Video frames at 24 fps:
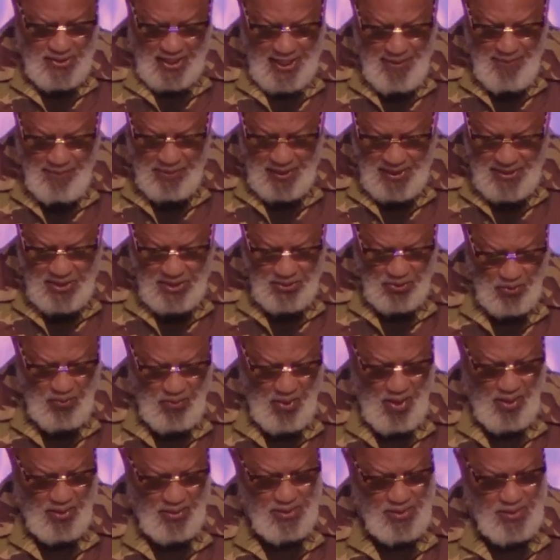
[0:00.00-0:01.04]
Same place of the
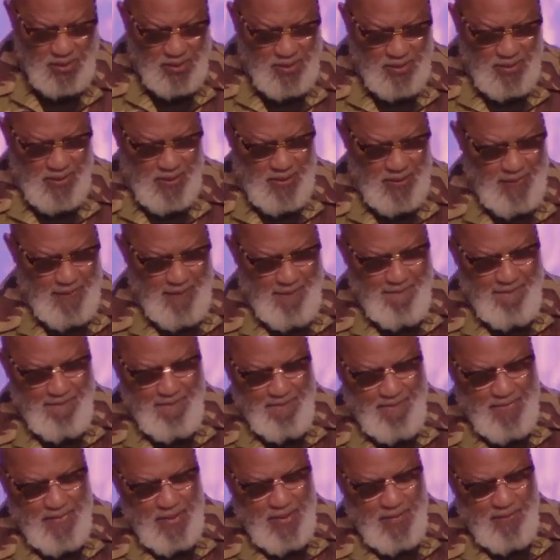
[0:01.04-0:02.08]
cross.
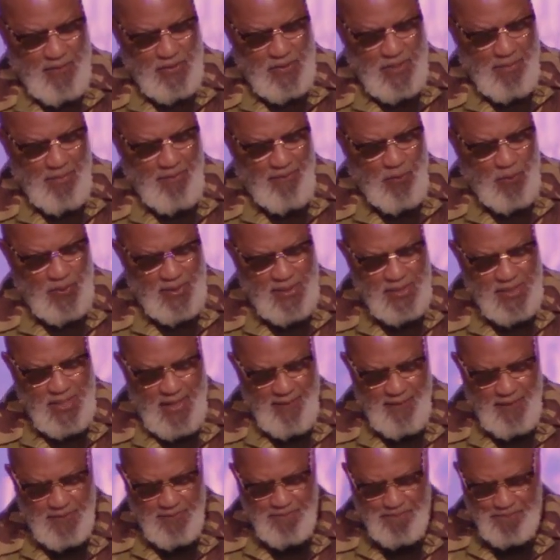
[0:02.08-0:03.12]
Verse number
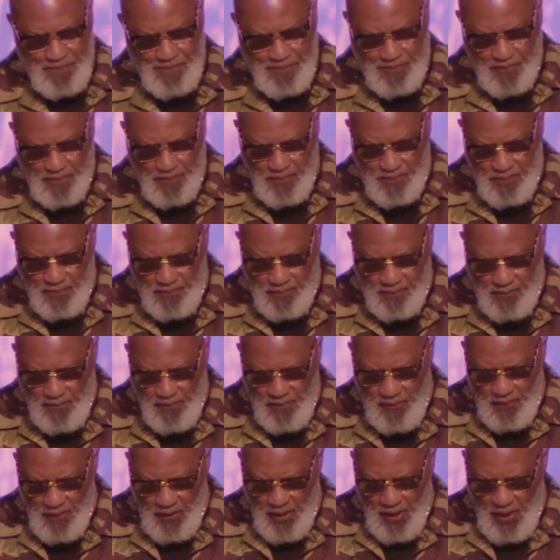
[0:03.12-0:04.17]
47.
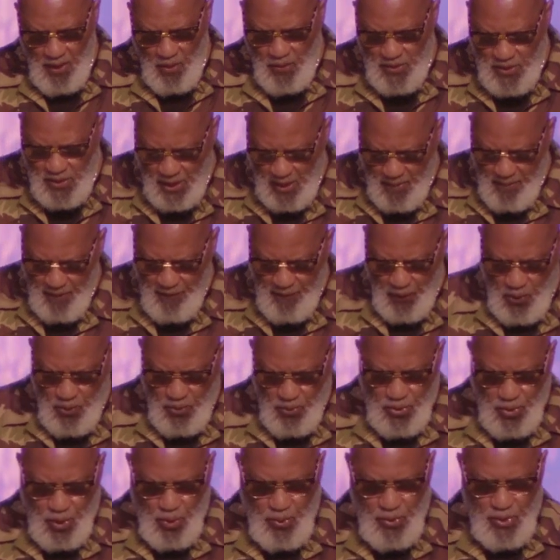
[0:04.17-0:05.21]
When some of
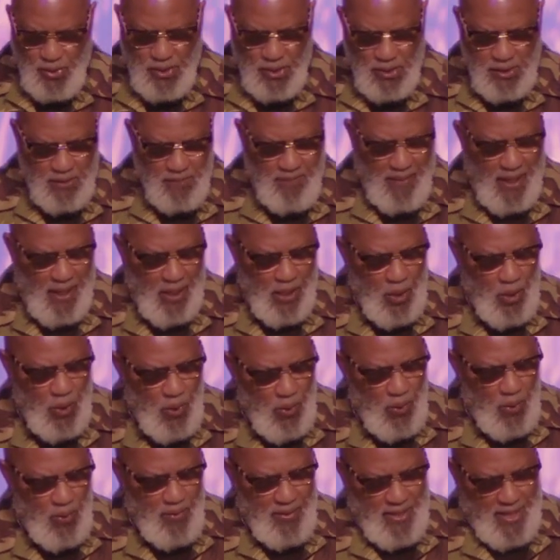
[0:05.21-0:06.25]
those who stood by
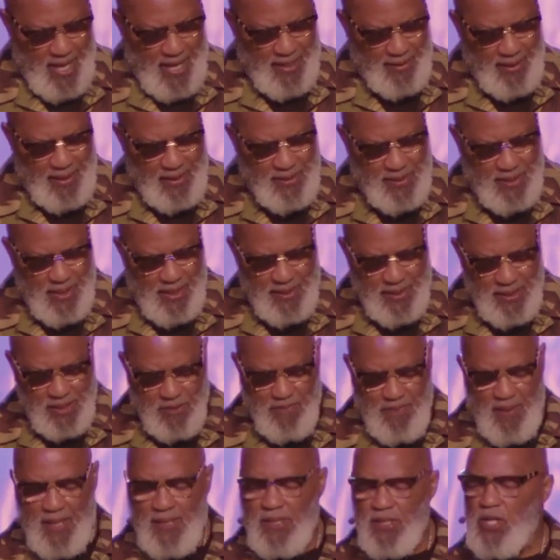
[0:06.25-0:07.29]
heard that, they said,
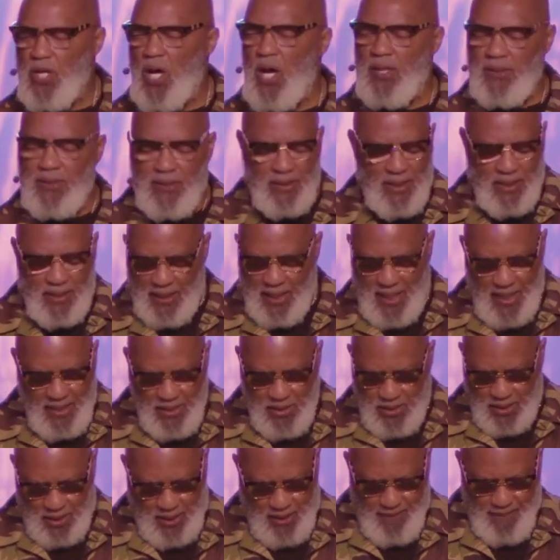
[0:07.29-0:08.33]
This man is calling
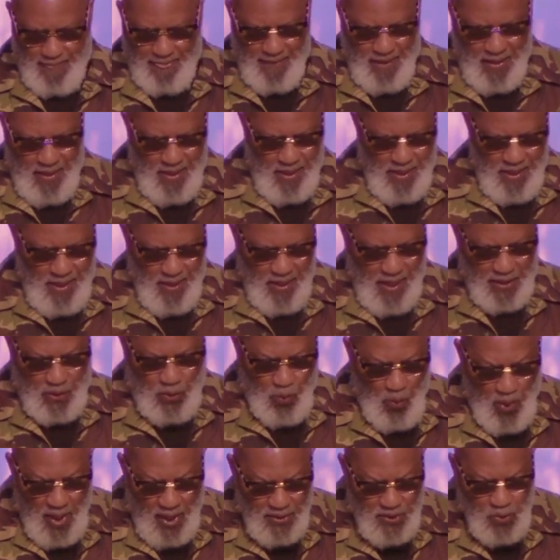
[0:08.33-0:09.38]
Elijah. And
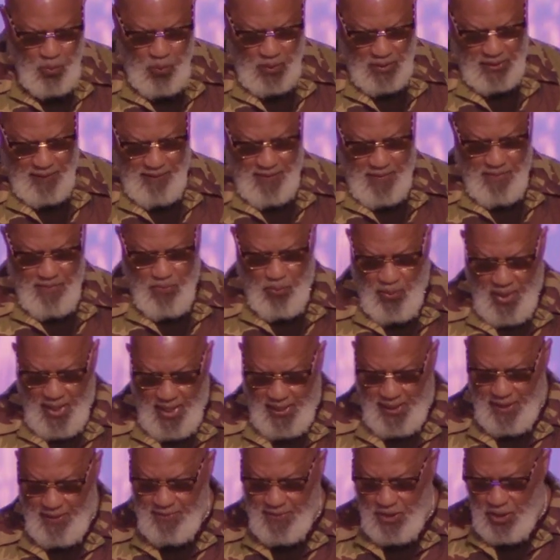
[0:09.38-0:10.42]
once one of them
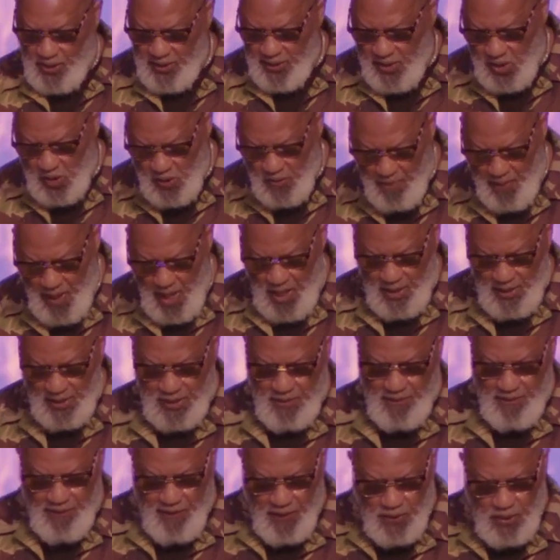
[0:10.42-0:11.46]
ran and took a sponge
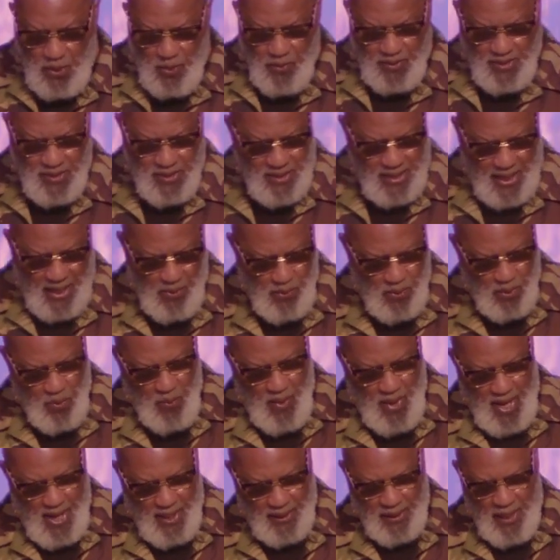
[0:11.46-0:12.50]
and filled it with sour
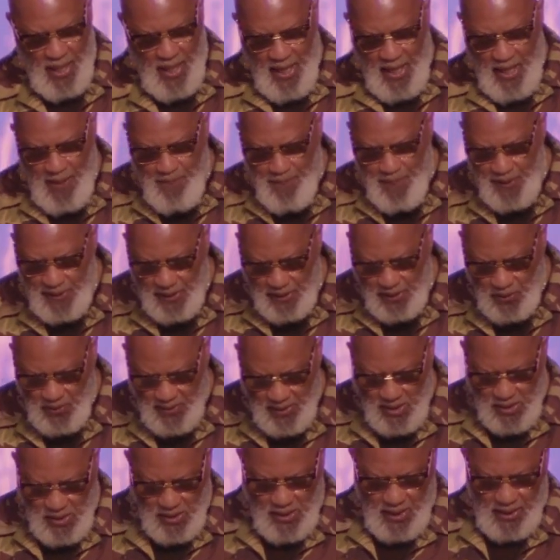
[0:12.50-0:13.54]
wine. He put it
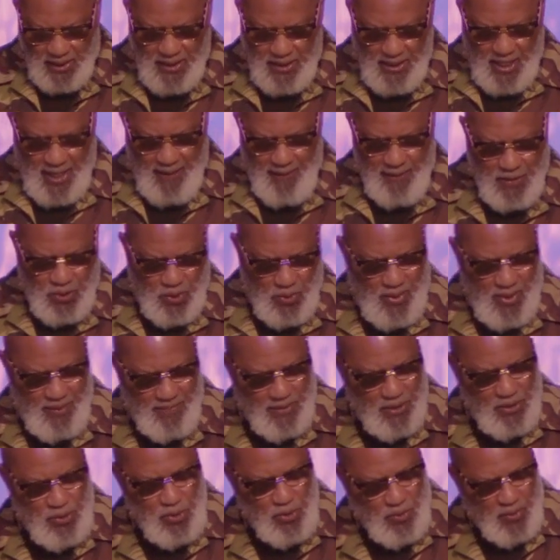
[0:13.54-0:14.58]
on a stick and gave it to
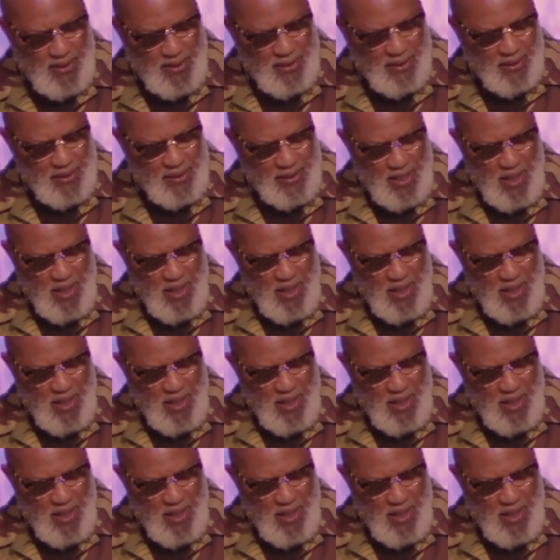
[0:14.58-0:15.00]
him to drink.